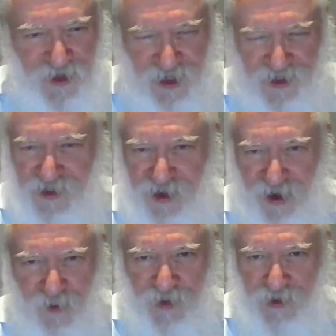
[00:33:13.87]
It's just
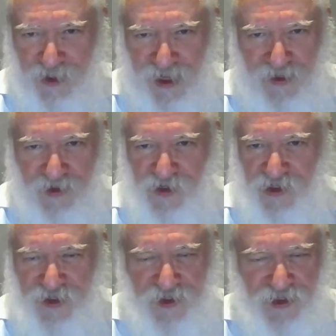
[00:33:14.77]
the upper layer,
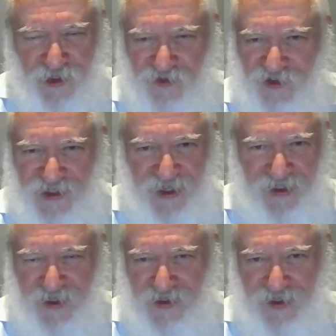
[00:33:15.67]
just the surface
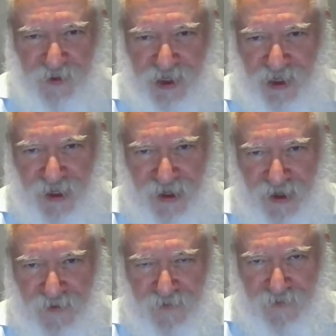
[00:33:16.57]
that needs to be
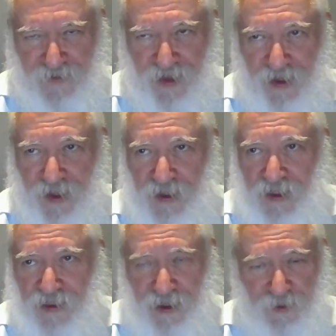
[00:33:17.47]

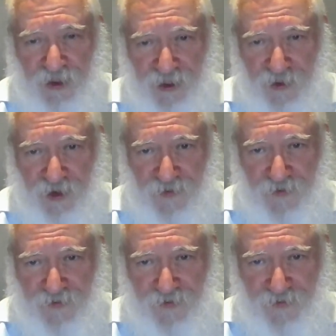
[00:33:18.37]
cleaned up a little
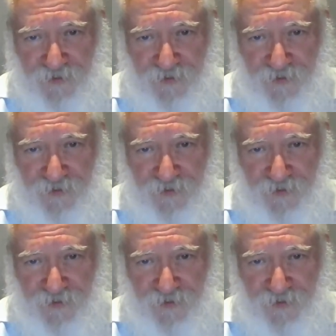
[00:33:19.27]
bit.